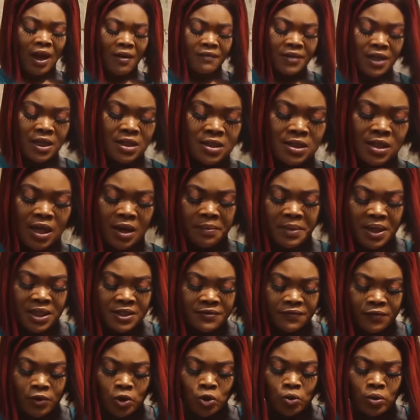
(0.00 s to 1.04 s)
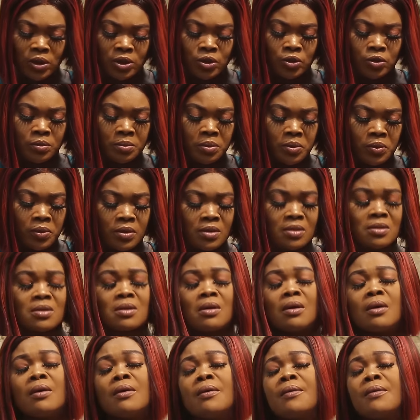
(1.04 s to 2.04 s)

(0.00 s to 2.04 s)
have an assignment for you and your boys.